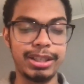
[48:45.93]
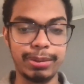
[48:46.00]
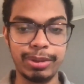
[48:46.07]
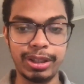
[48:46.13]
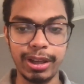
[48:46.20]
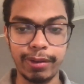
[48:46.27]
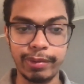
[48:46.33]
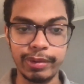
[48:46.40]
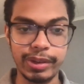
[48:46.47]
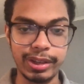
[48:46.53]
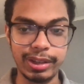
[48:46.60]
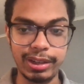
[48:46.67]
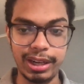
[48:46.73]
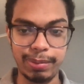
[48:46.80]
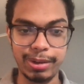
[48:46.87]
themselves with
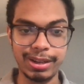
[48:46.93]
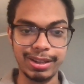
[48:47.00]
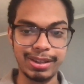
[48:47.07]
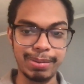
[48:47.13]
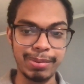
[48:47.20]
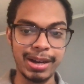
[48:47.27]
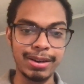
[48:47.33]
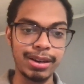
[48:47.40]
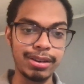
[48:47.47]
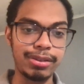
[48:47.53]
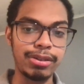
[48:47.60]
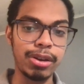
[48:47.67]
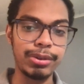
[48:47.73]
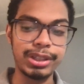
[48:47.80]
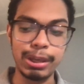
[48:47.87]
this team because they might not
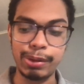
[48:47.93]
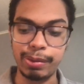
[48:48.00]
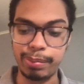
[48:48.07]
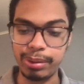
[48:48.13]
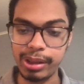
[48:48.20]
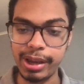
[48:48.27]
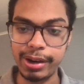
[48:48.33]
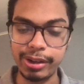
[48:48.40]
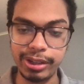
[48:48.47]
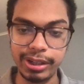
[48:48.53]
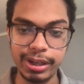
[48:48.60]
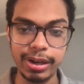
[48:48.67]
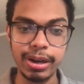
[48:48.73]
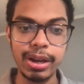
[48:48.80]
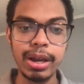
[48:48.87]
know some of the players
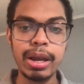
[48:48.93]
here.